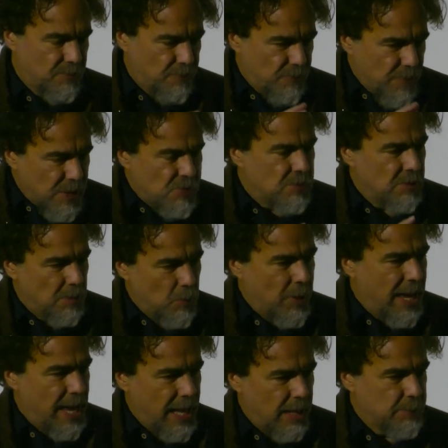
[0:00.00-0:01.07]
and fiction, in a
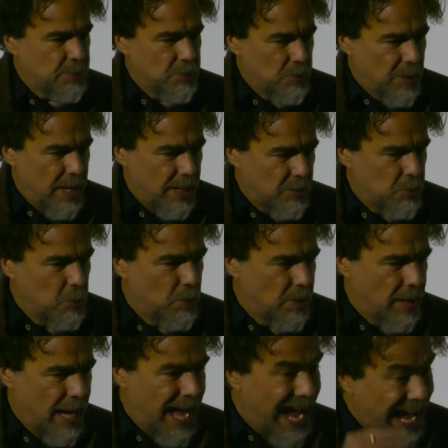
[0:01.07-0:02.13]
way, helps to get to
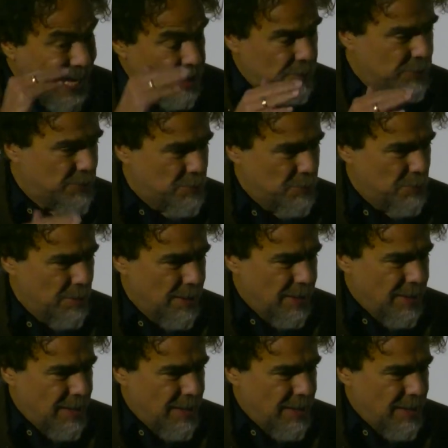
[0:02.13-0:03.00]
a higher truth.